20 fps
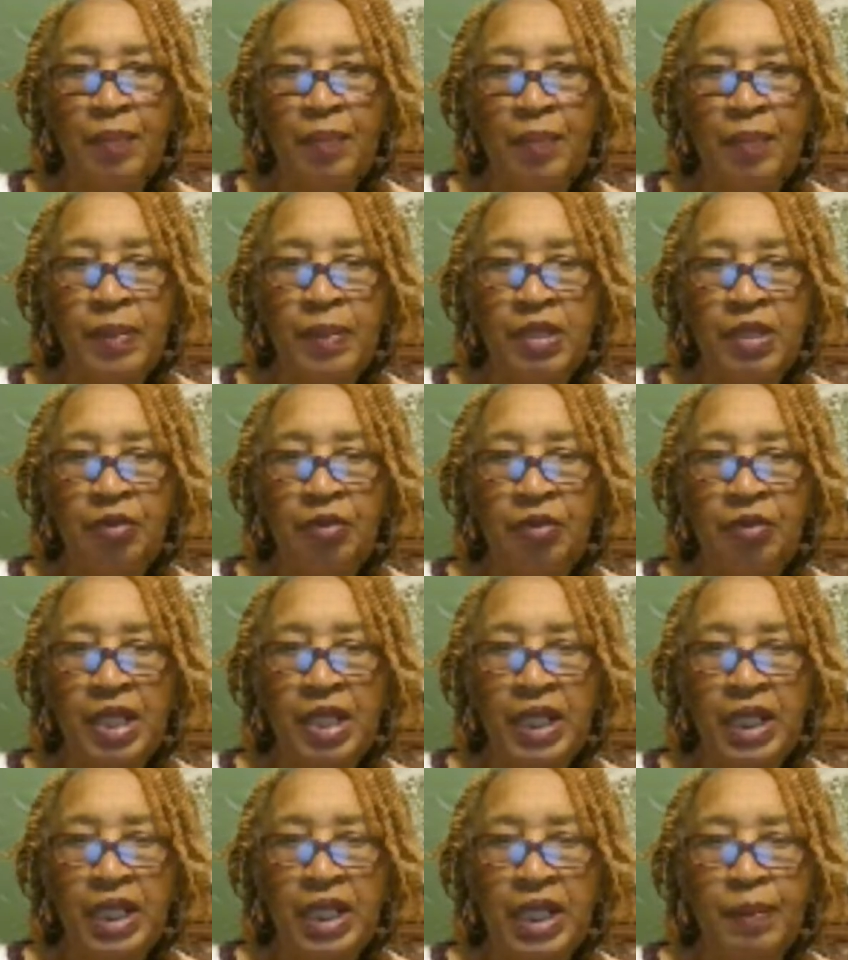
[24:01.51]
really keep
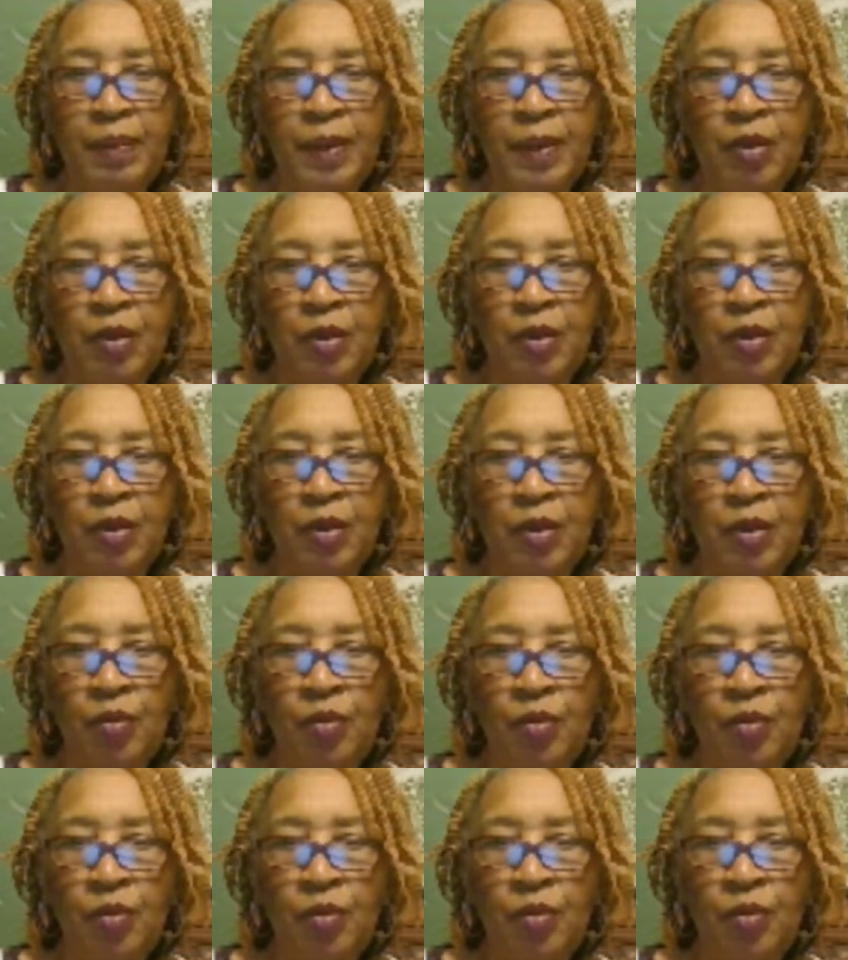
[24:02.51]
up with like they
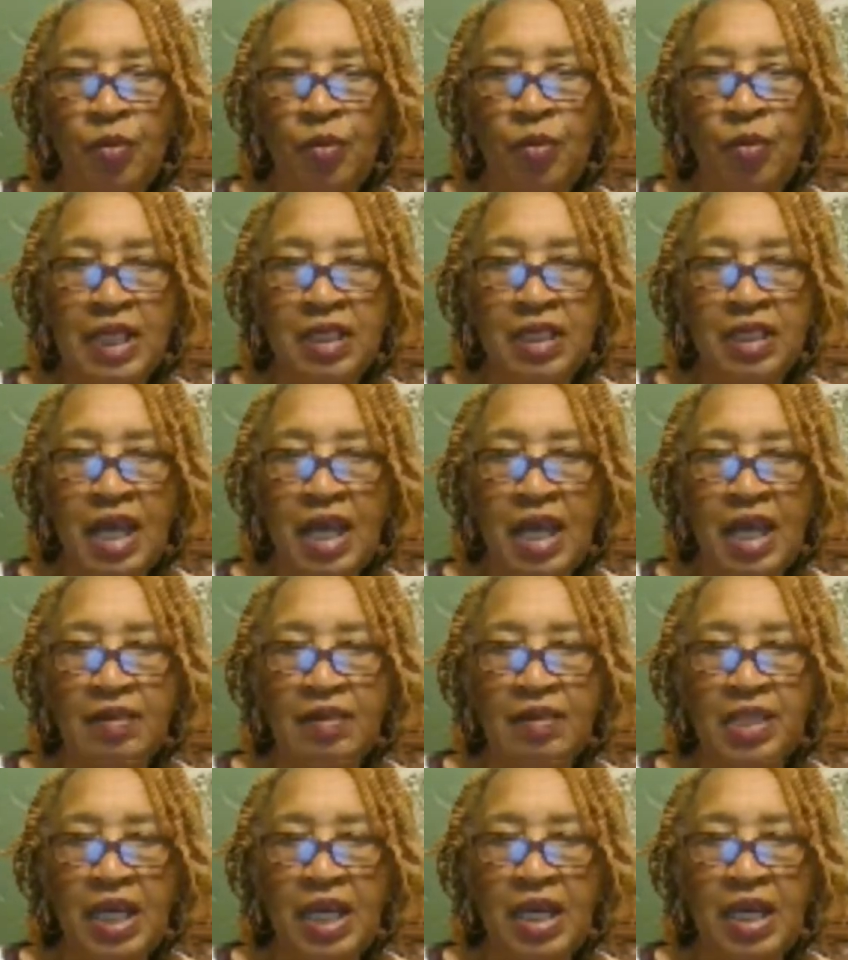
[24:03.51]
did Good Times,
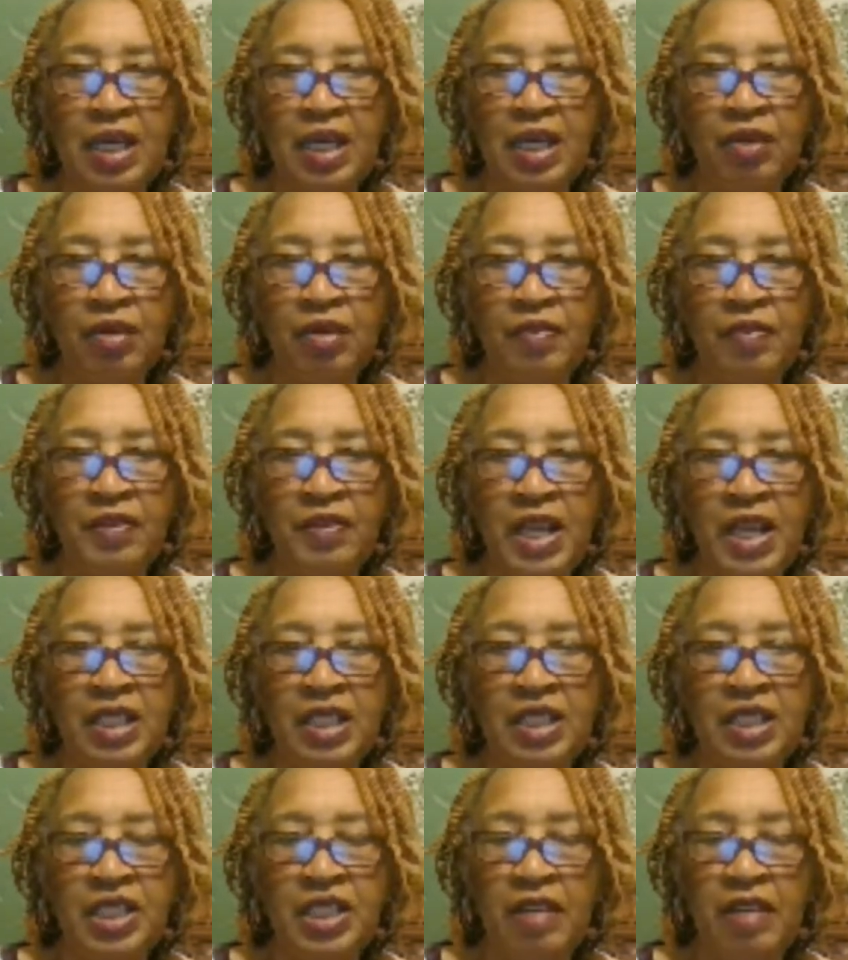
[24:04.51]
Andy Griffin and the
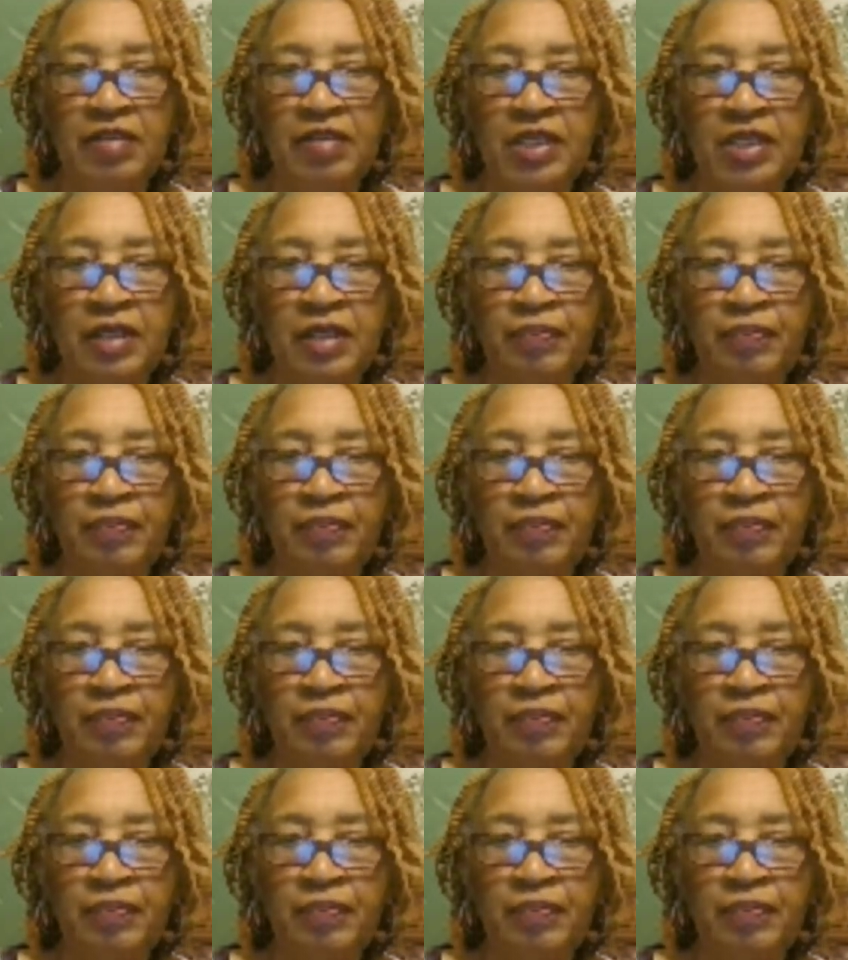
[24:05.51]
Jefferson.